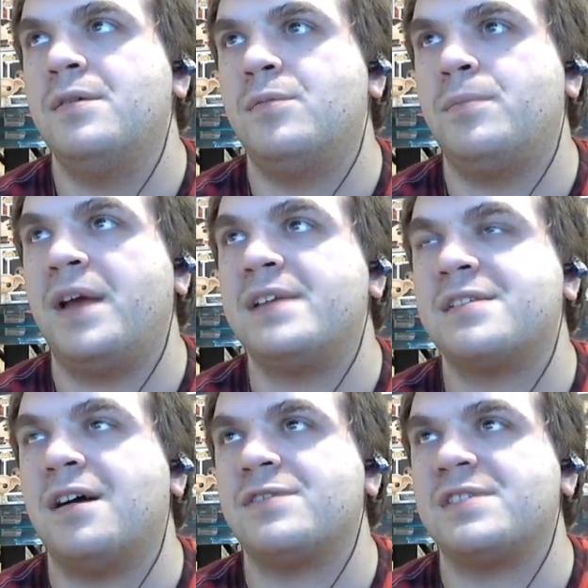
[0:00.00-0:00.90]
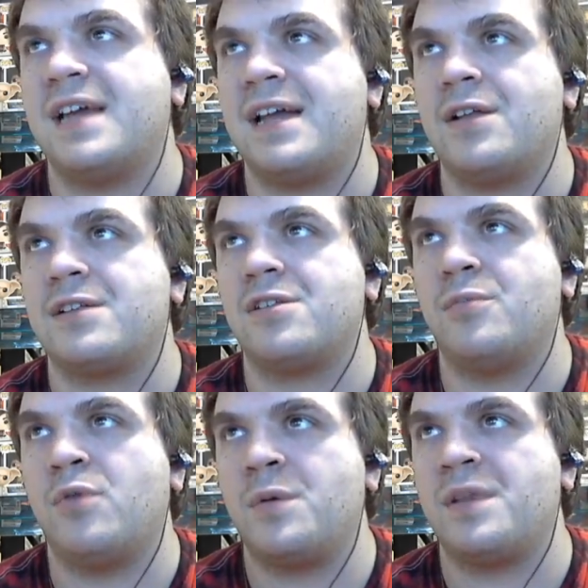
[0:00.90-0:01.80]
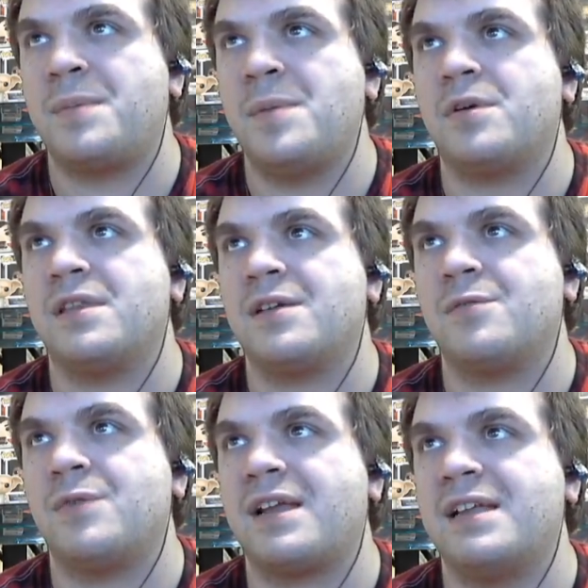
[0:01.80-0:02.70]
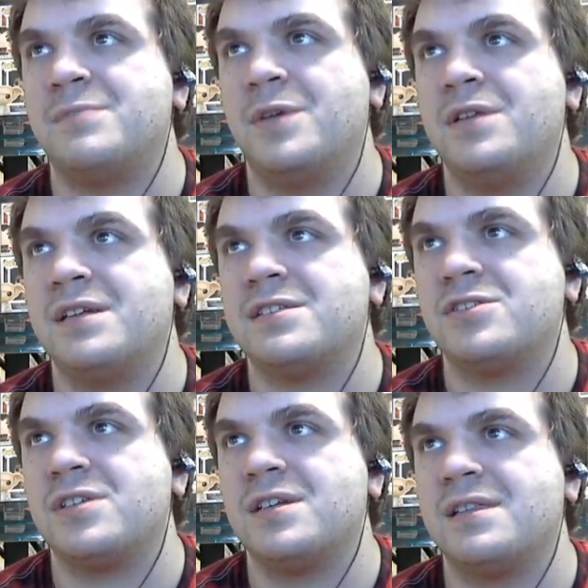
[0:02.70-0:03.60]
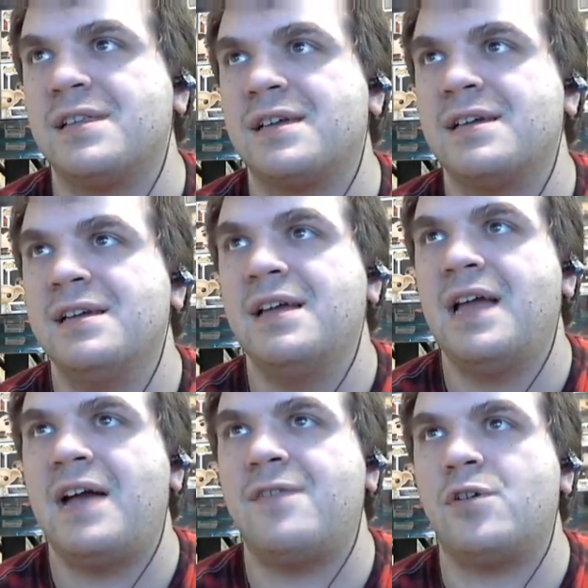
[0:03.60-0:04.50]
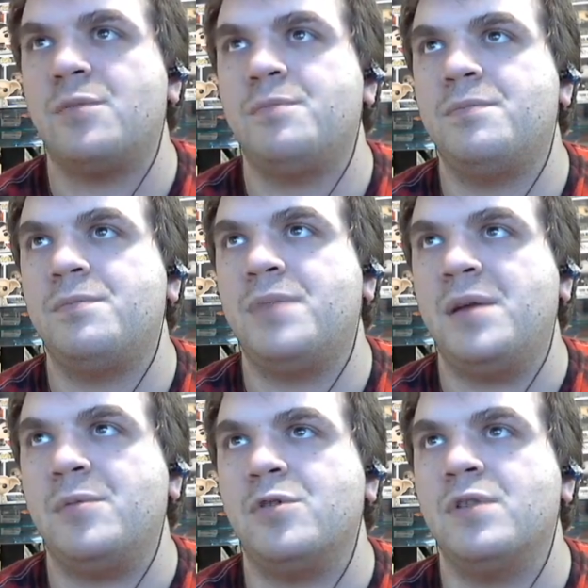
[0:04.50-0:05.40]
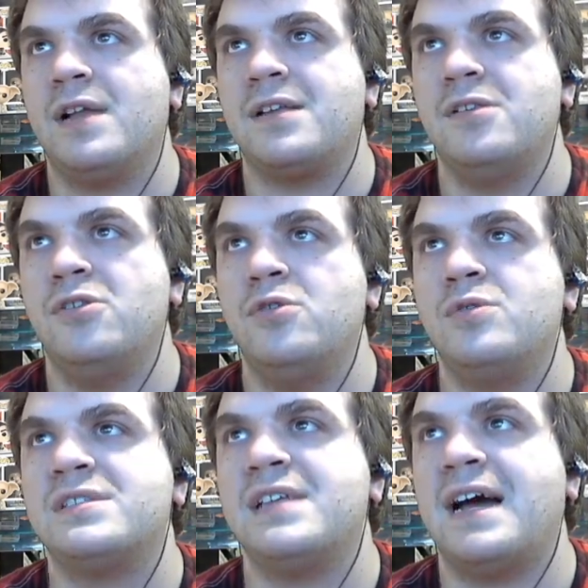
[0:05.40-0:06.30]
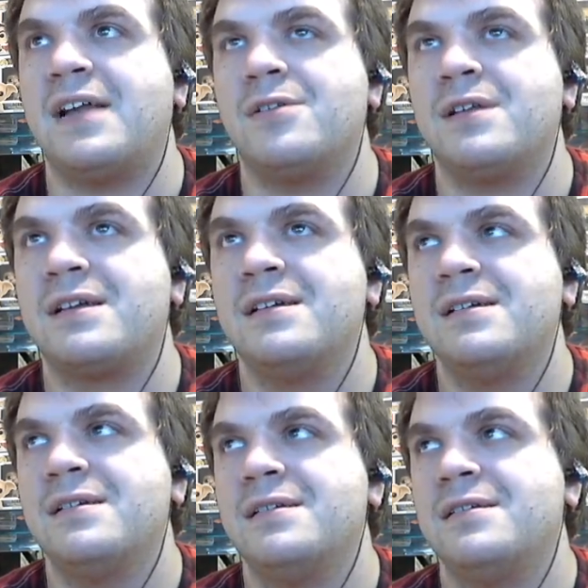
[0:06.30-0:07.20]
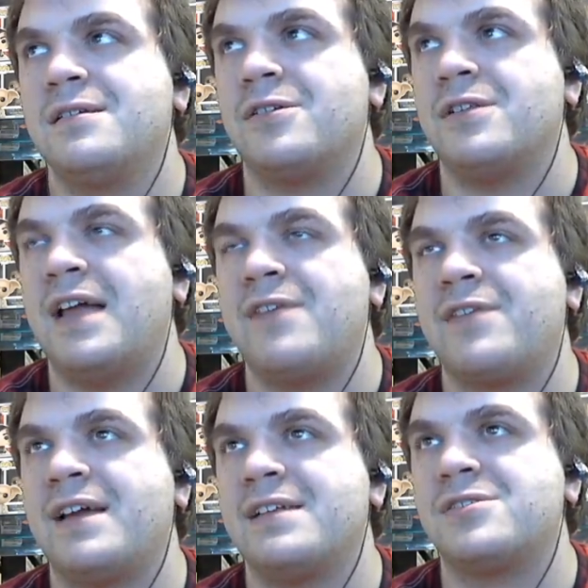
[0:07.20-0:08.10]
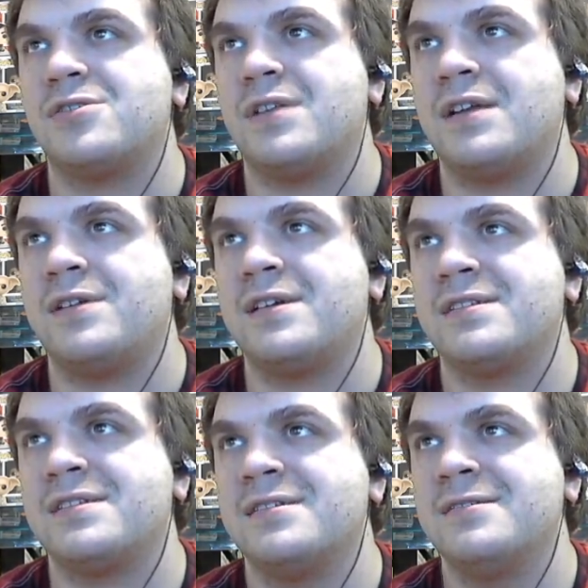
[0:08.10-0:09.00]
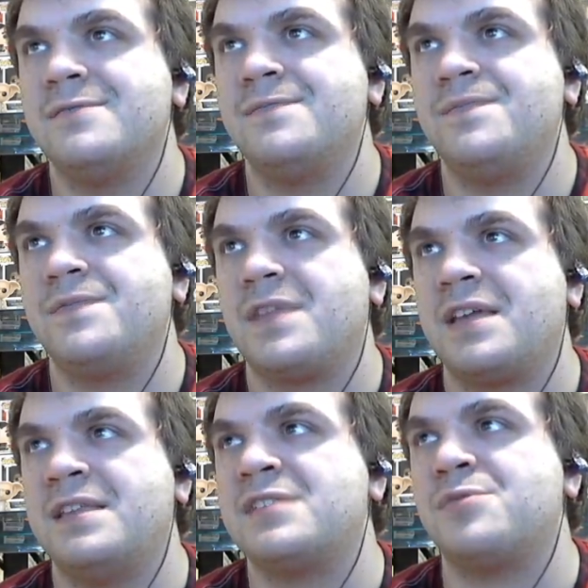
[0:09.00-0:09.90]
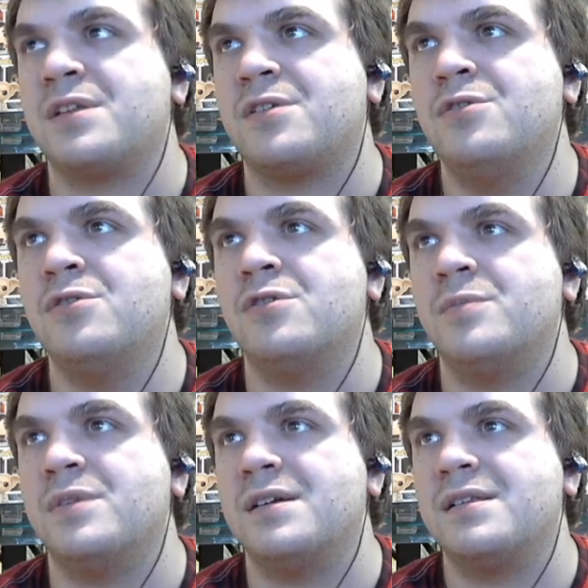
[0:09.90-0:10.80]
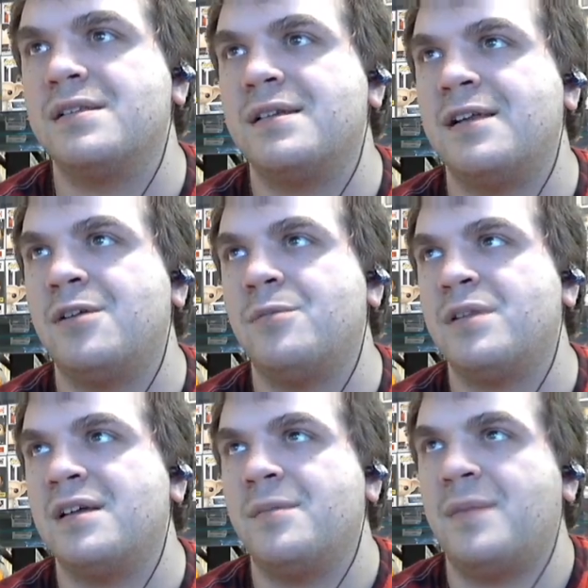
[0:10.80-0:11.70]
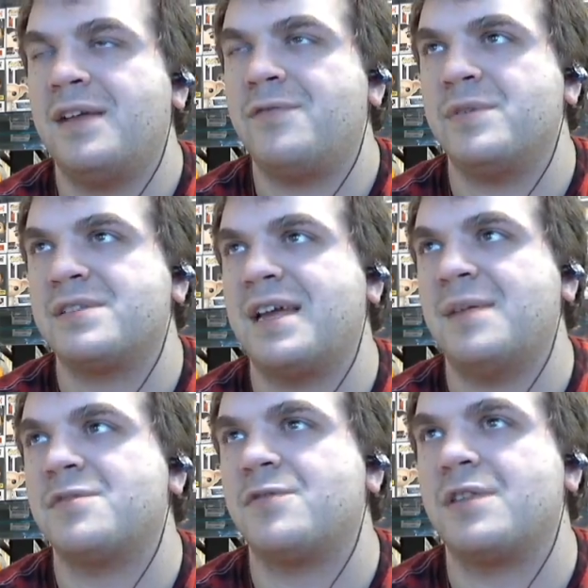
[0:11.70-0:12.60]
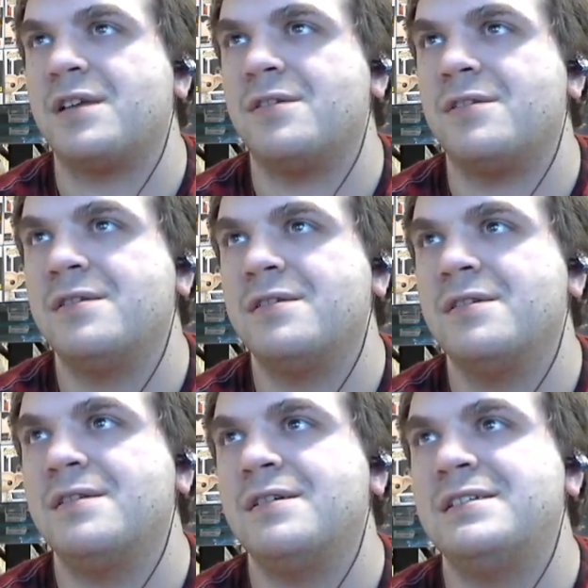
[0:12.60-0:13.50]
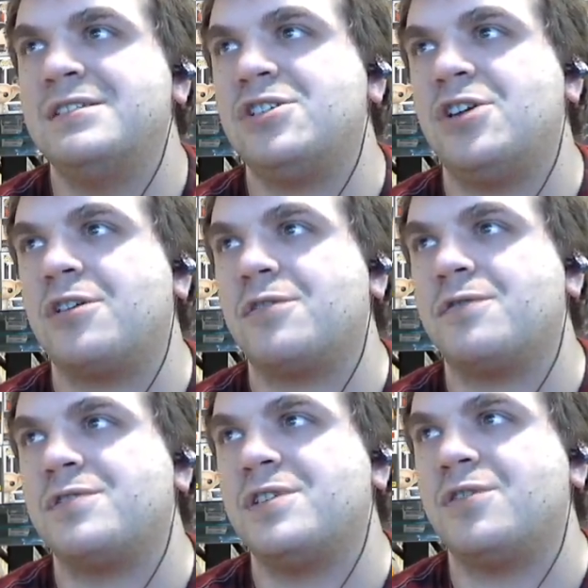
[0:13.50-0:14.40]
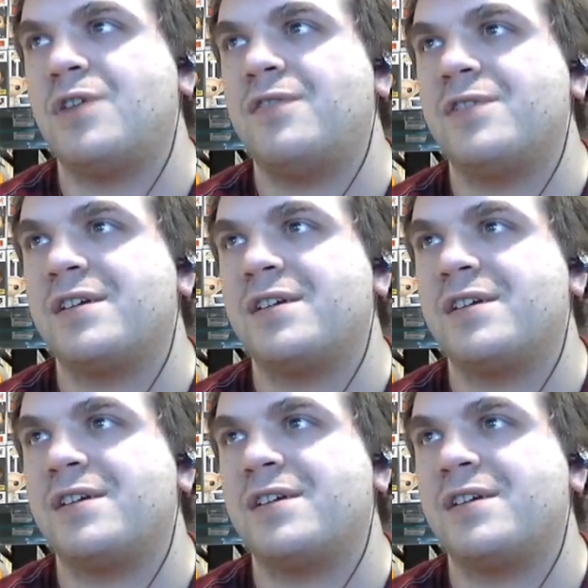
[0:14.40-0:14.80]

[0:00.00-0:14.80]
based off Seattle, like to the point where like people can like recognize buildings and shit. And like I've heard people who like knew Seattle like could navigate certain areas, and that's really cool. But I don't play my infamous games for their geograph geographic